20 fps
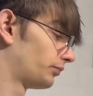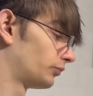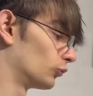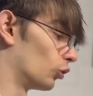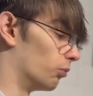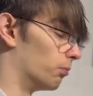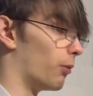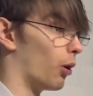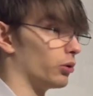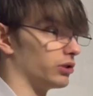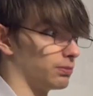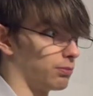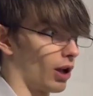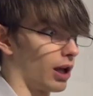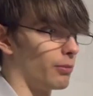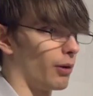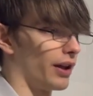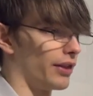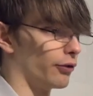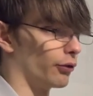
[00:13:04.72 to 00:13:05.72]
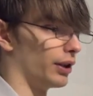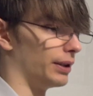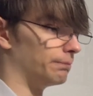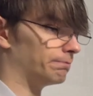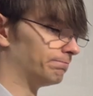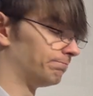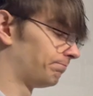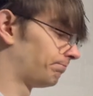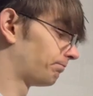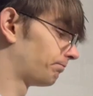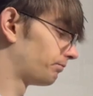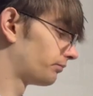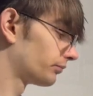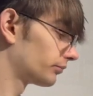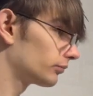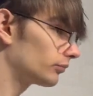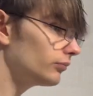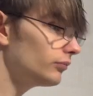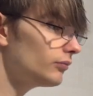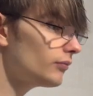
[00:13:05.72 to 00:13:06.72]
multiply by 3.
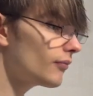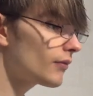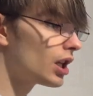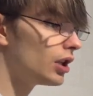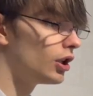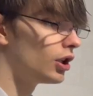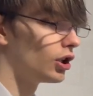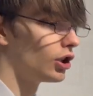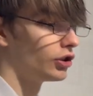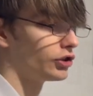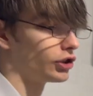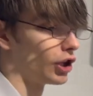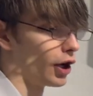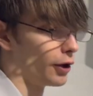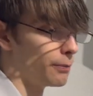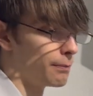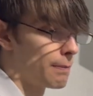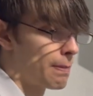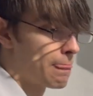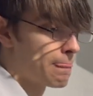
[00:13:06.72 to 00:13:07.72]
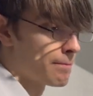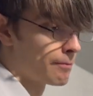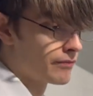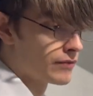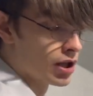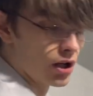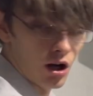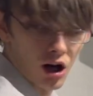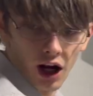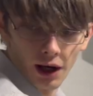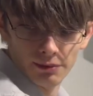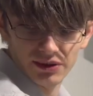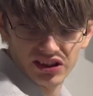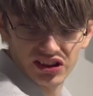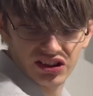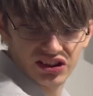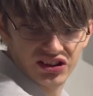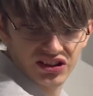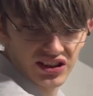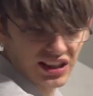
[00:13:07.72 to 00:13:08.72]
So I'm
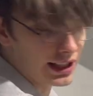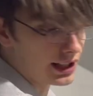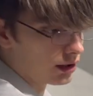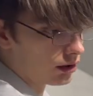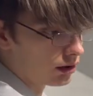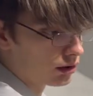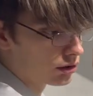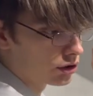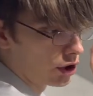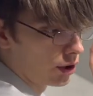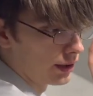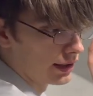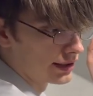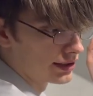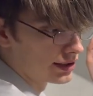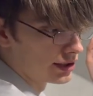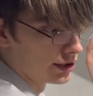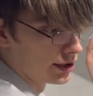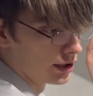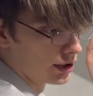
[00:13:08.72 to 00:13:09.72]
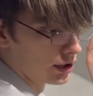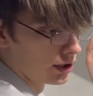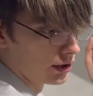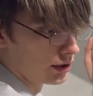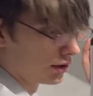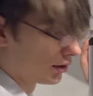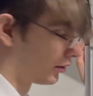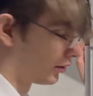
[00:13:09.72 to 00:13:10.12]
still going to